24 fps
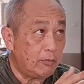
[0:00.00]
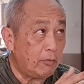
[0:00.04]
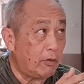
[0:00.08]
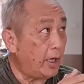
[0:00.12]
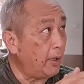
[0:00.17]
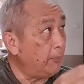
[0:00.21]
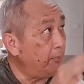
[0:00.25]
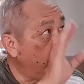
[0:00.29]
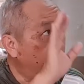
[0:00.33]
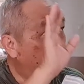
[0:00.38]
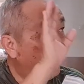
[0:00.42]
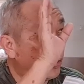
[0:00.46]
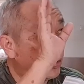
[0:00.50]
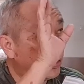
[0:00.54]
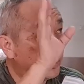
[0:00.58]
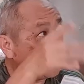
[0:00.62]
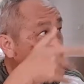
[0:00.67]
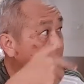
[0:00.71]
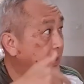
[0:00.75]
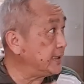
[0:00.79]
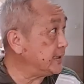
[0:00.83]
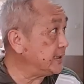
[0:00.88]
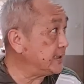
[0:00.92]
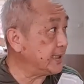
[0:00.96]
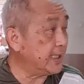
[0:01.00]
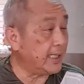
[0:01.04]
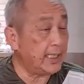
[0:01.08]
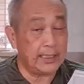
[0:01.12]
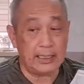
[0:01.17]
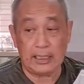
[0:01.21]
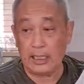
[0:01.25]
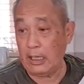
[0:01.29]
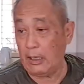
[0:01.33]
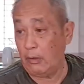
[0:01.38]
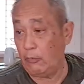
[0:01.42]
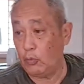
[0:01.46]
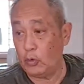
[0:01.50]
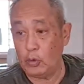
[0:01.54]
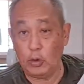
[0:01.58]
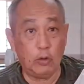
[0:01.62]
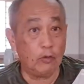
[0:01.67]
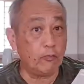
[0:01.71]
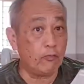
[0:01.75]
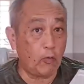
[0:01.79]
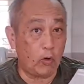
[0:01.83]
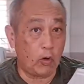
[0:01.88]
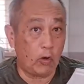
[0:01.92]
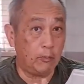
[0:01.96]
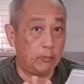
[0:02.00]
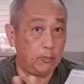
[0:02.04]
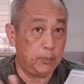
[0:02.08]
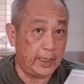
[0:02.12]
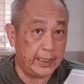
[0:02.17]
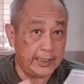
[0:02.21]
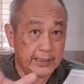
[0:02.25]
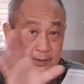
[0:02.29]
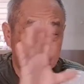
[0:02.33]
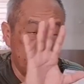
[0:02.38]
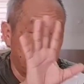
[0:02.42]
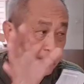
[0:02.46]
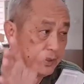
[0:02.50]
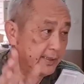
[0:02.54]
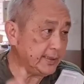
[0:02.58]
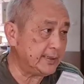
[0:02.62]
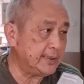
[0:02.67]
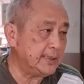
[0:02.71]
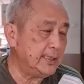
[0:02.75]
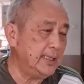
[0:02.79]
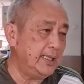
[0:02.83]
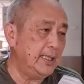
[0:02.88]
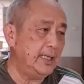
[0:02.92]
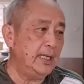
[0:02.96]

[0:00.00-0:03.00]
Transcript: right before the sunset. I will look for a place first.